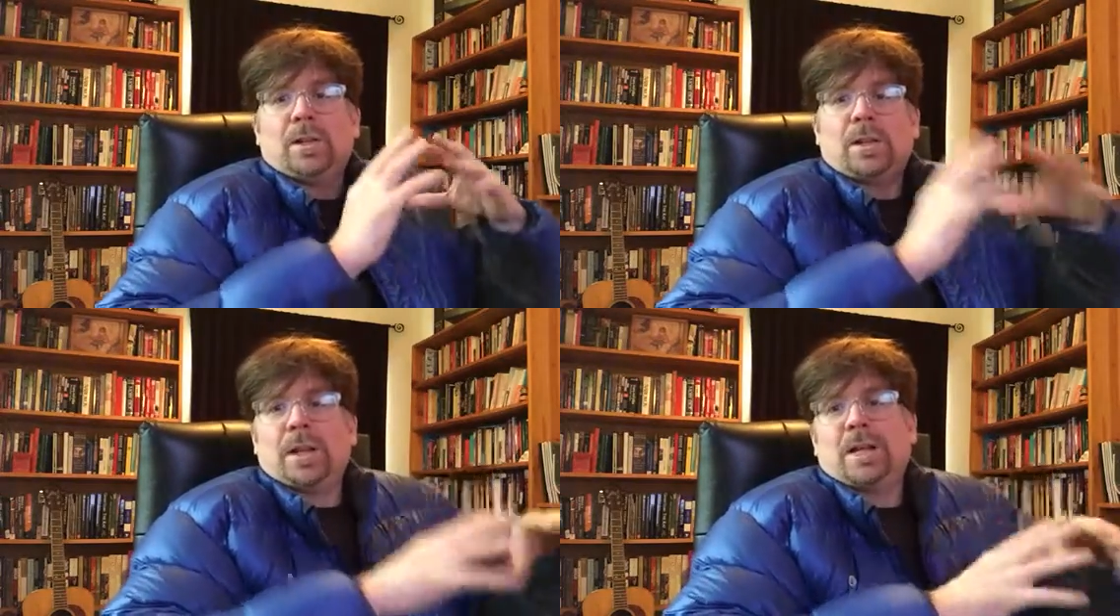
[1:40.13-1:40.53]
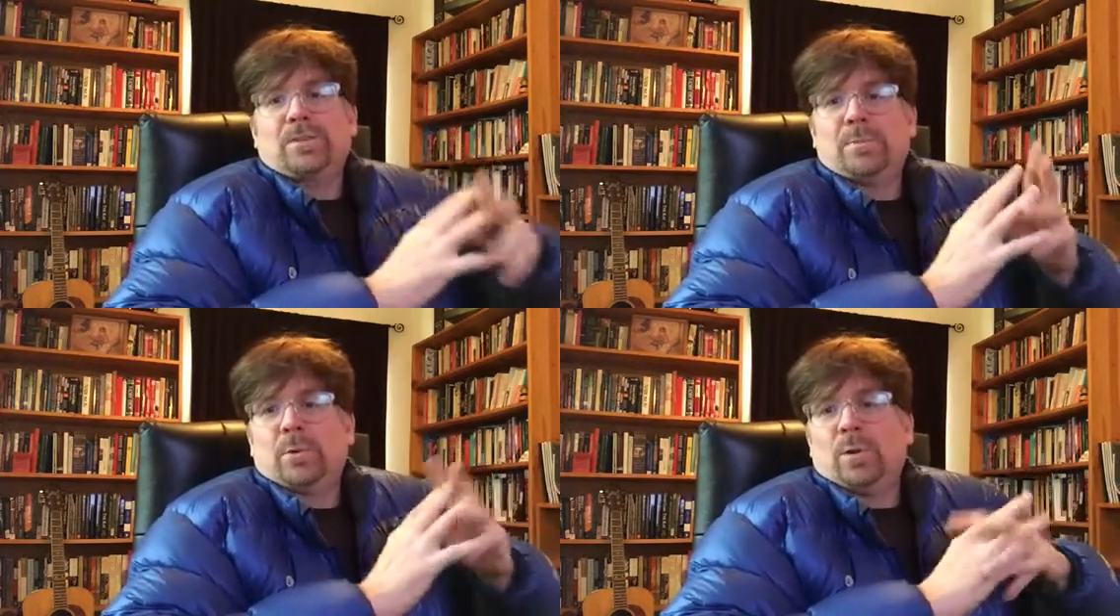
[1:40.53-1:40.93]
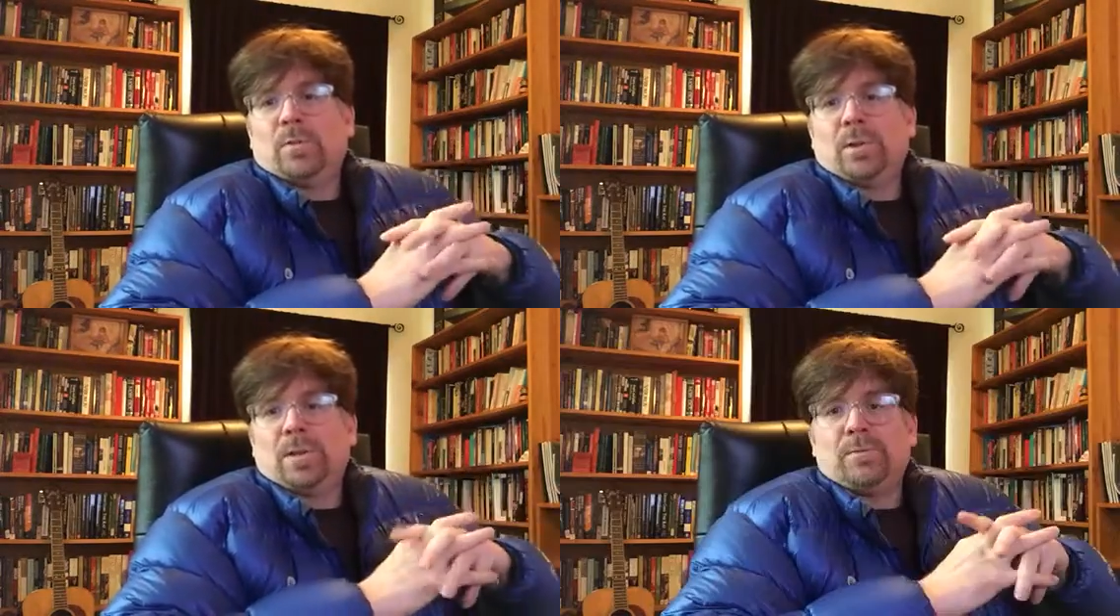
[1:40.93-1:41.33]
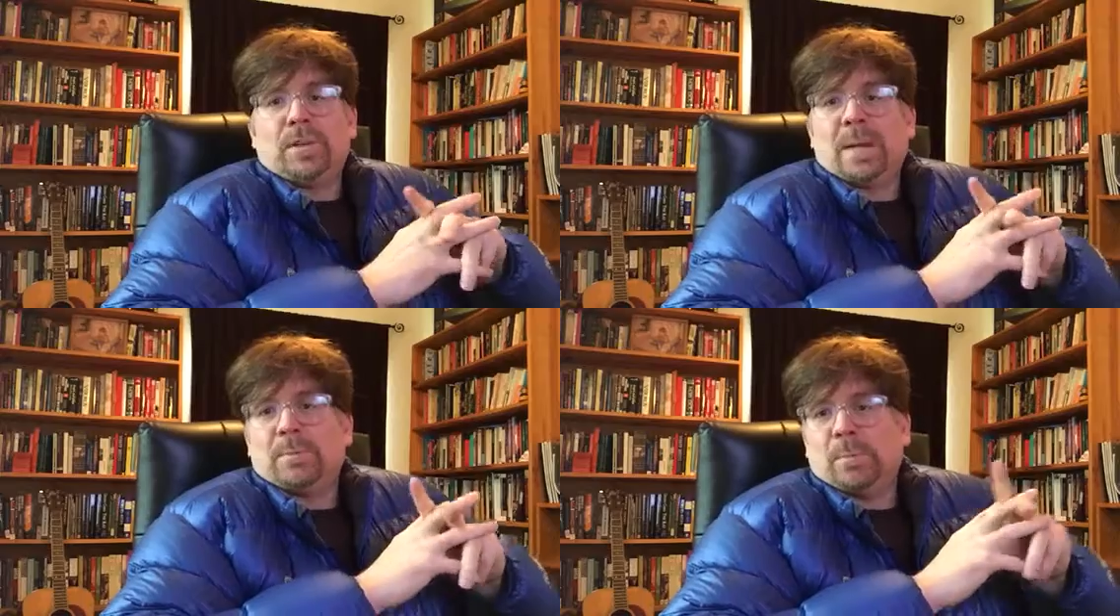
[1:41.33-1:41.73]
classroom equivalent of
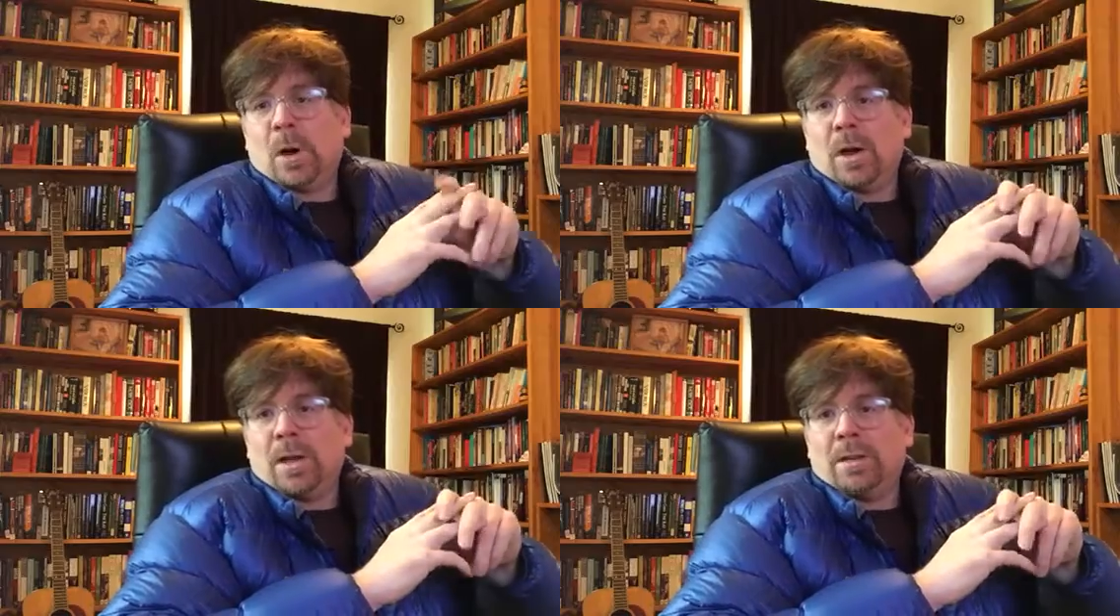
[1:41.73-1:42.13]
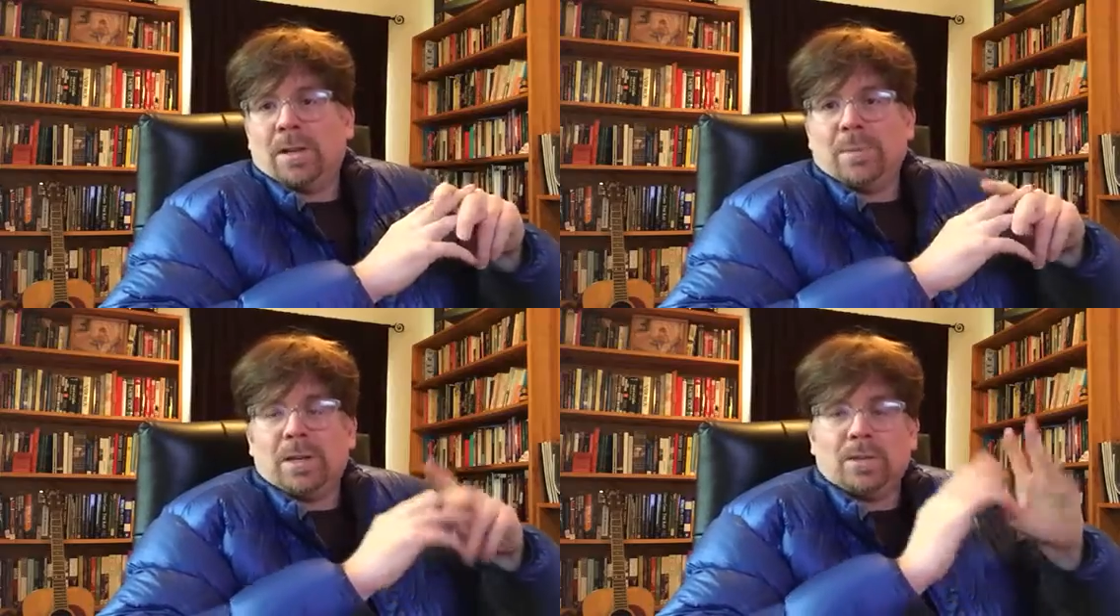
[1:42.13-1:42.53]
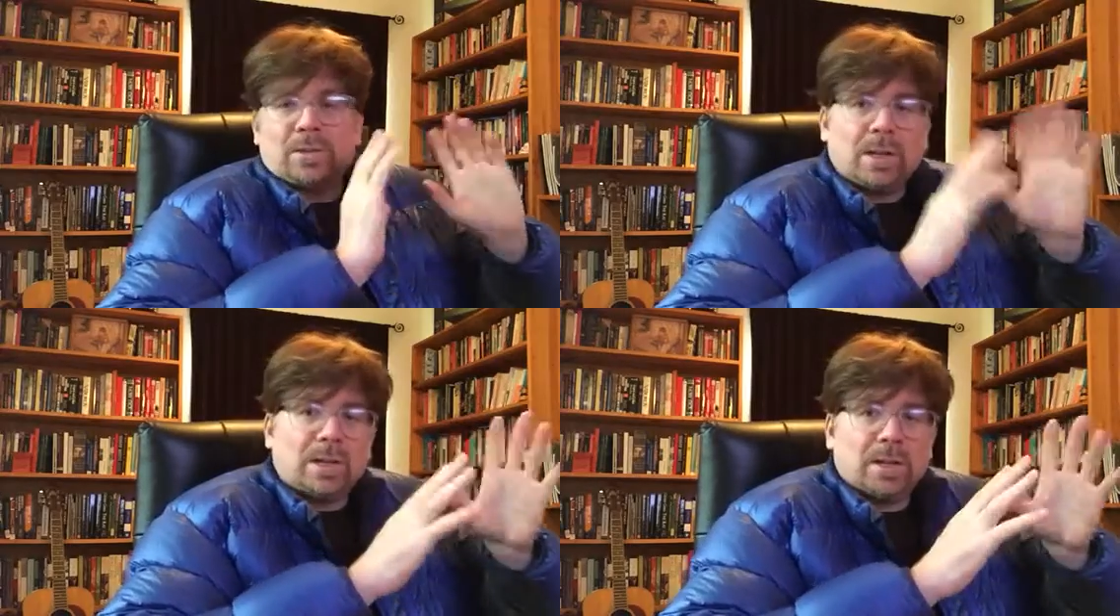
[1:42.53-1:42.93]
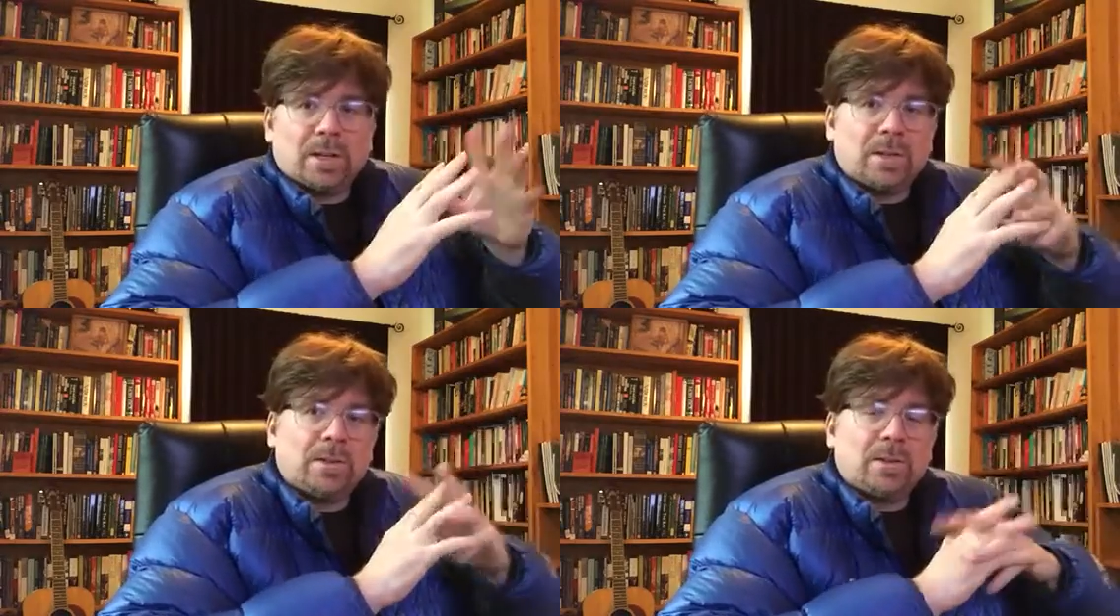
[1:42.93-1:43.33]
James Bond. I mean, it's like
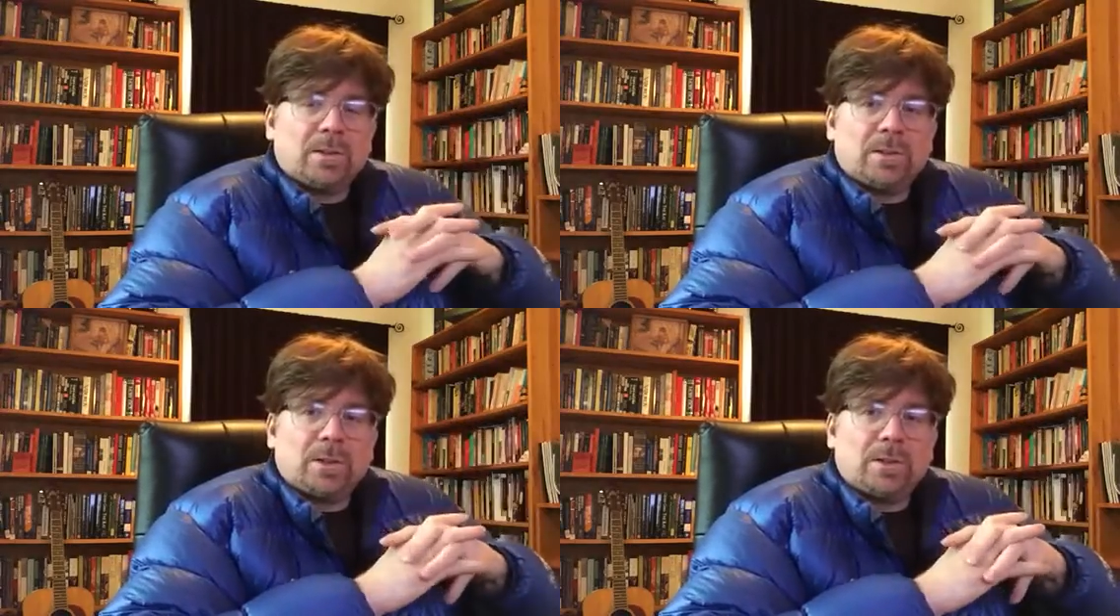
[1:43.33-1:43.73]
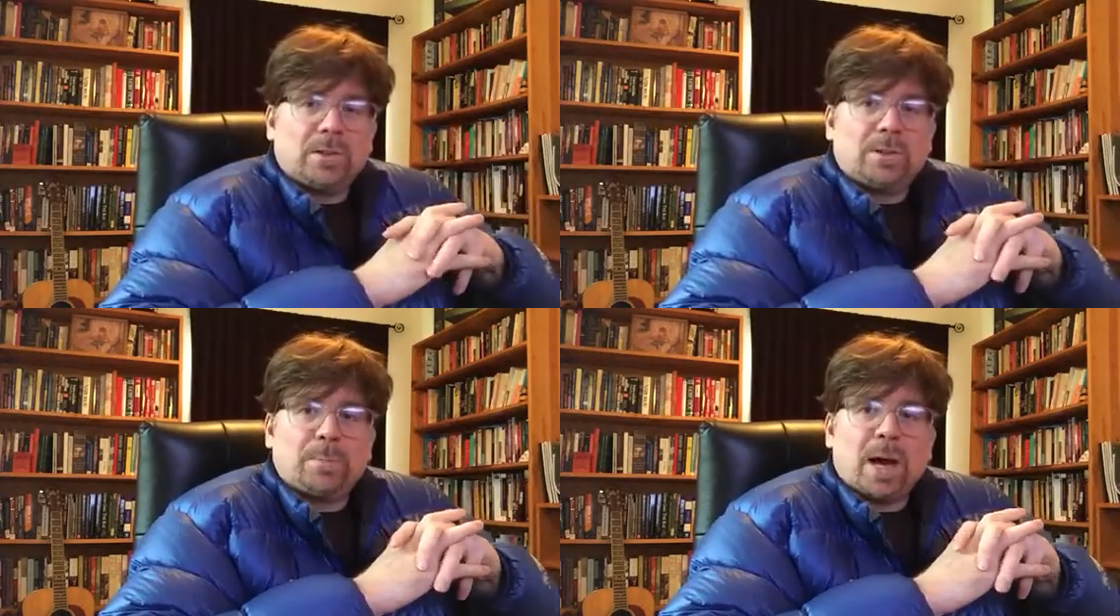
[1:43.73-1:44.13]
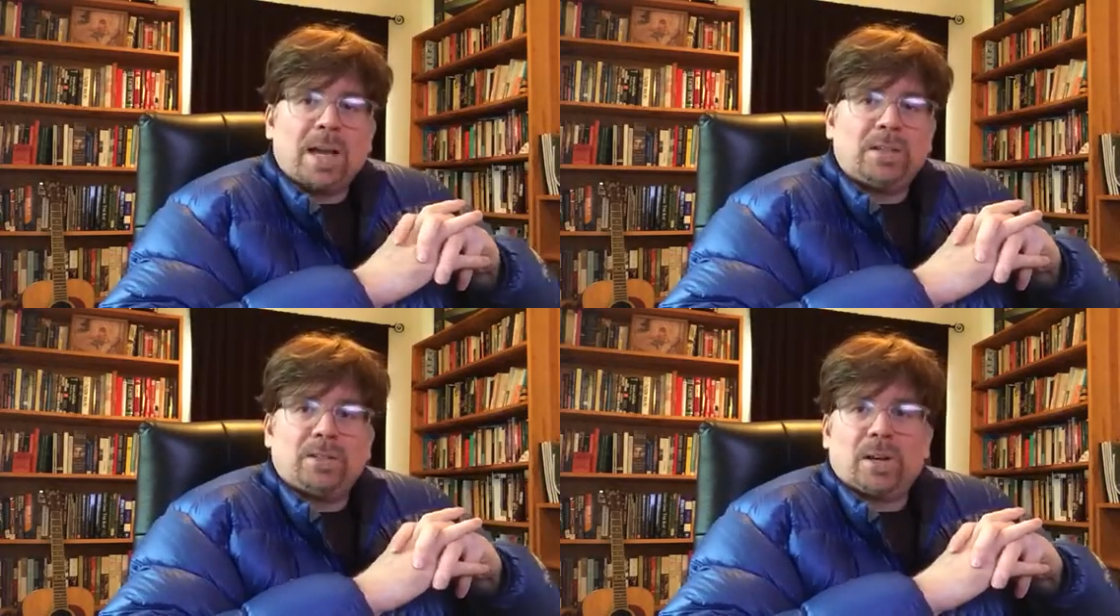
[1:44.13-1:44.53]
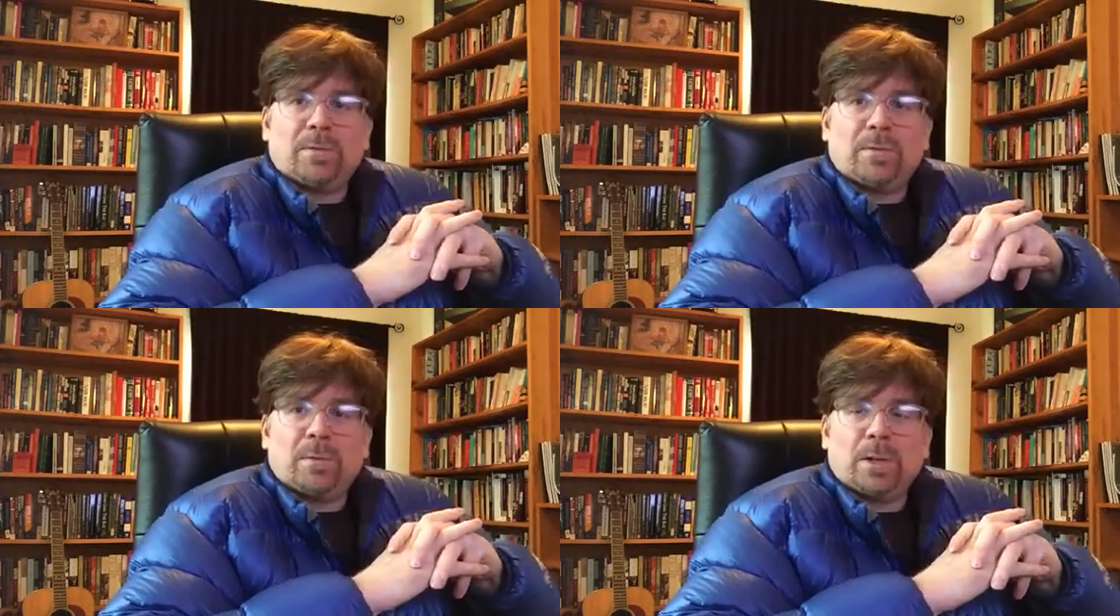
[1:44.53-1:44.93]
it's spy
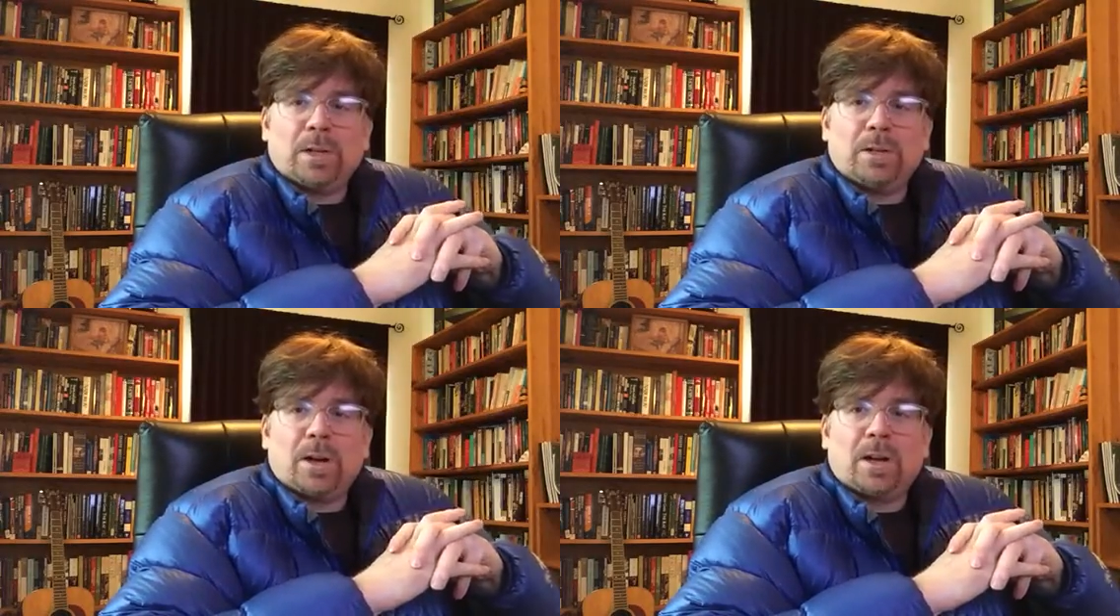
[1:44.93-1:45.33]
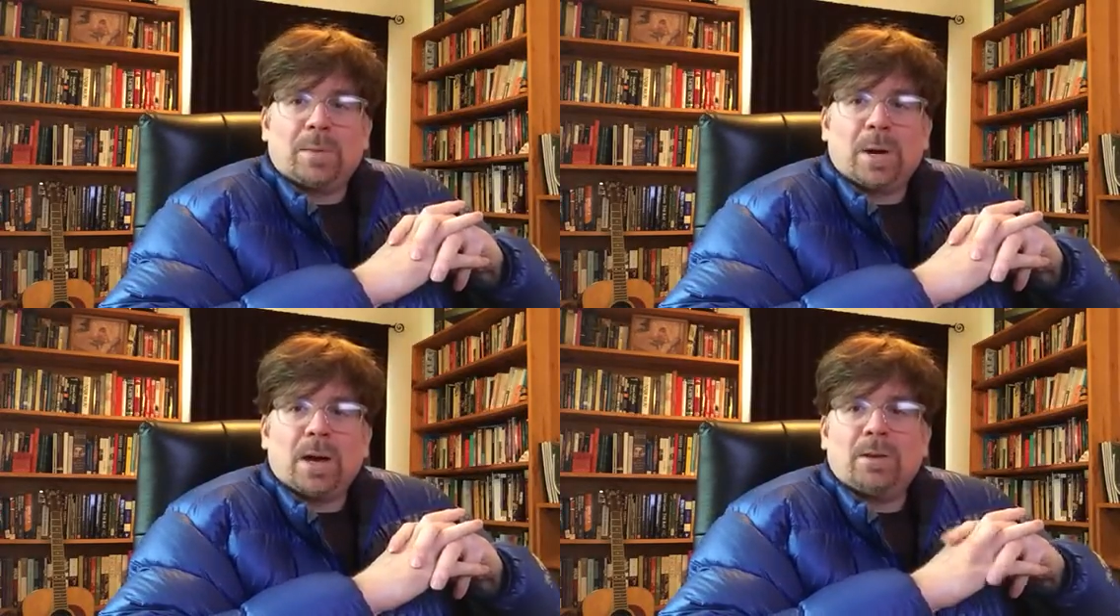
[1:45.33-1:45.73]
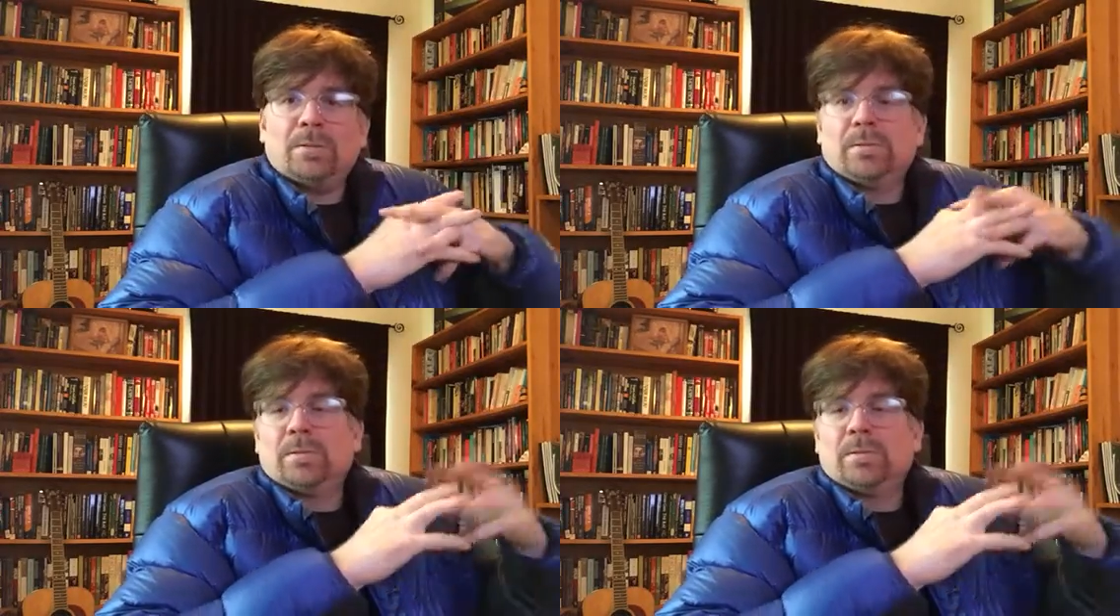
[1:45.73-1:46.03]
stuff that we can talk about.